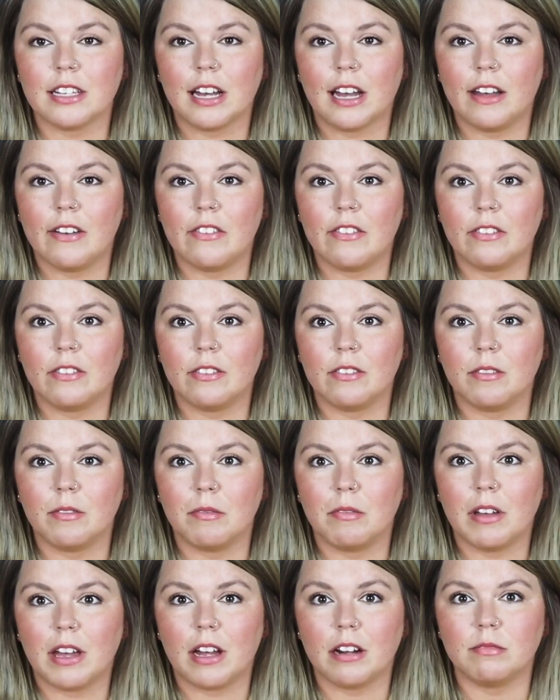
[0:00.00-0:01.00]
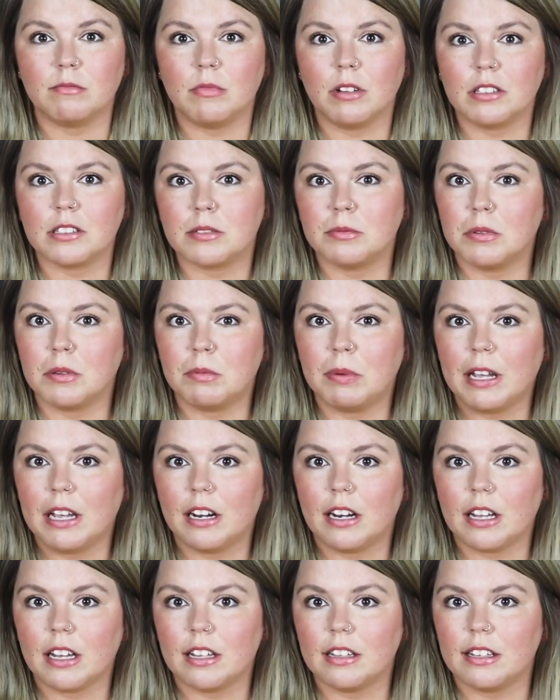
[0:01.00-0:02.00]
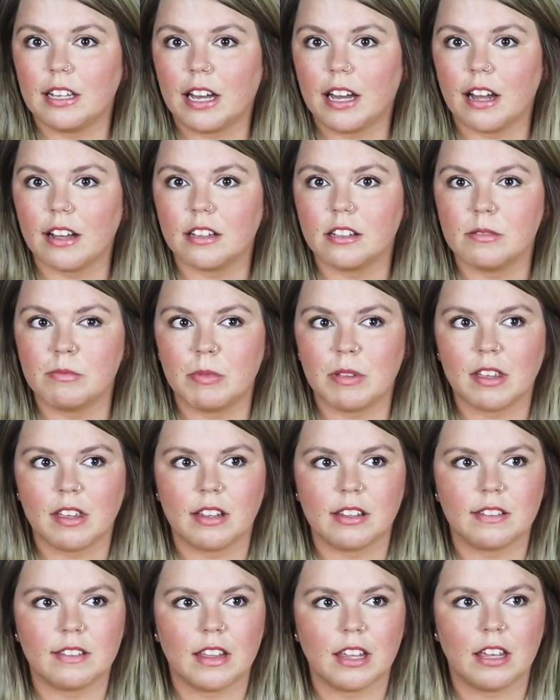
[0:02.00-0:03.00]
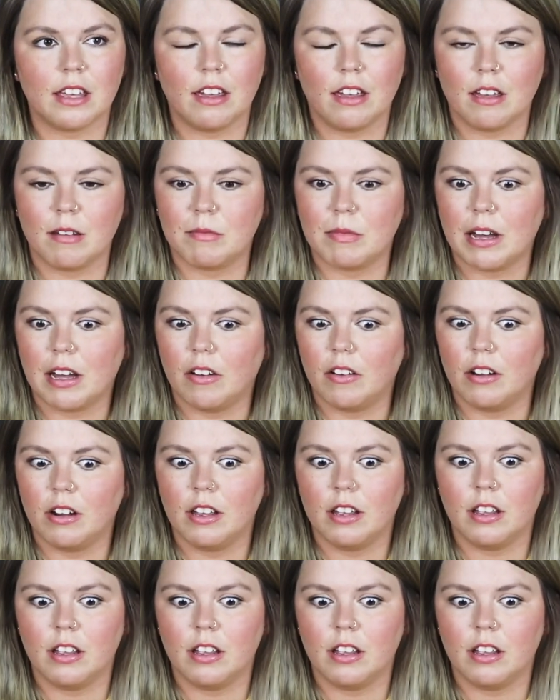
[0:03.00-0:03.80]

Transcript: I've had multiple panic attacks because thinking about